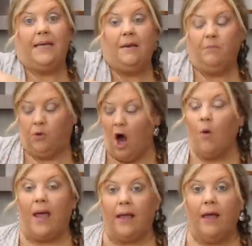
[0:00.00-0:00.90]
and keep
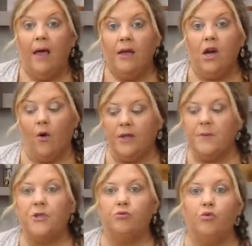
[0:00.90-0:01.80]
going, you know, as
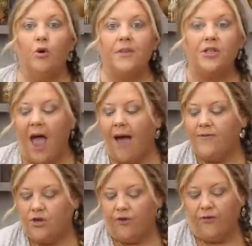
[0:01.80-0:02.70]
much room as you have
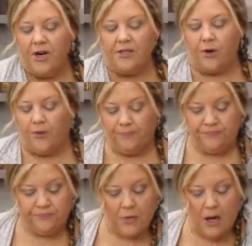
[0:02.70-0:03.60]
in your freezer.
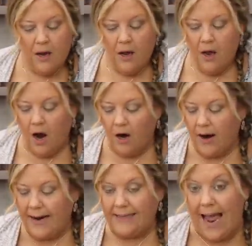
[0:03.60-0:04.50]
All
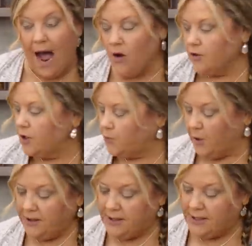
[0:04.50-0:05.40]
right, now
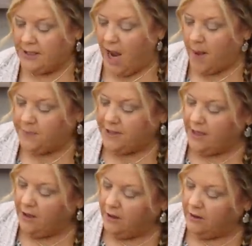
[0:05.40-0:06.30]
spritz the tops
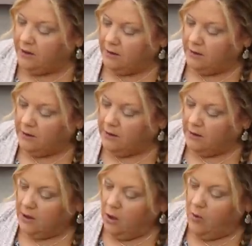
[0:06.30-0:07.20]
here
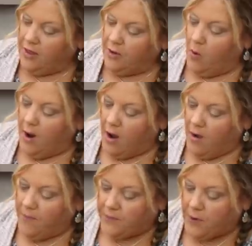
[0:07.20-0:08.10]
with oil.
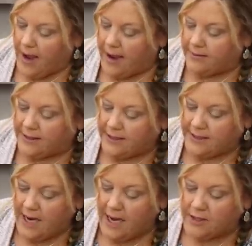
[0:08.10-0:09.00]
Okay, this
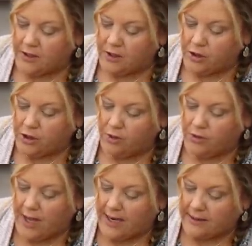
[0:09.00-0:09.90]
does two
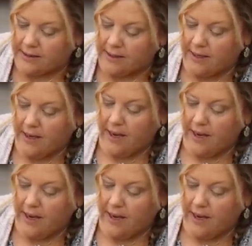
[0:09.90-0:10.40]
things.